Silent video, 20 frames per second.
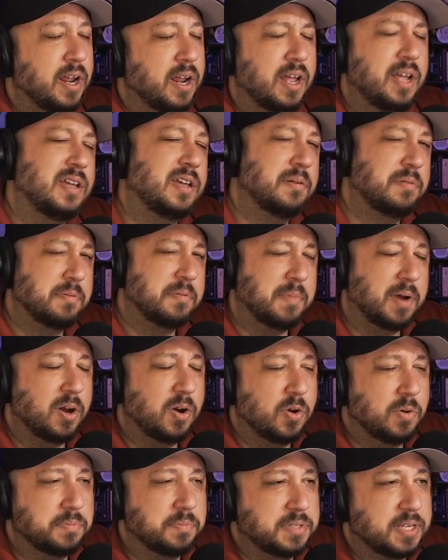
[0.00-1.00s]
Hey, come to my
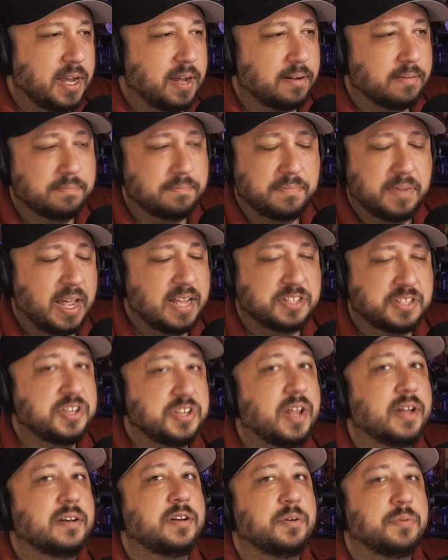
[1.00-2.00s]
hometown. Has
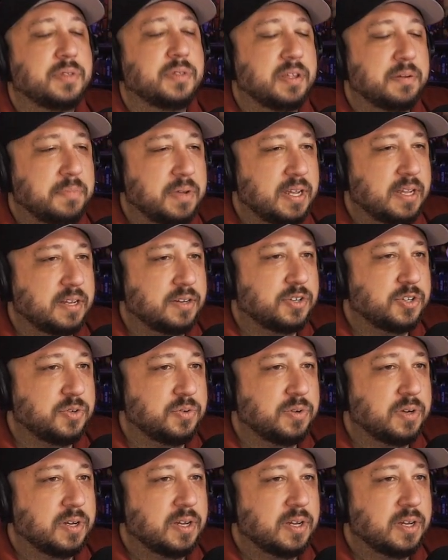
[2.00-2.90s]
nothing to do with him being too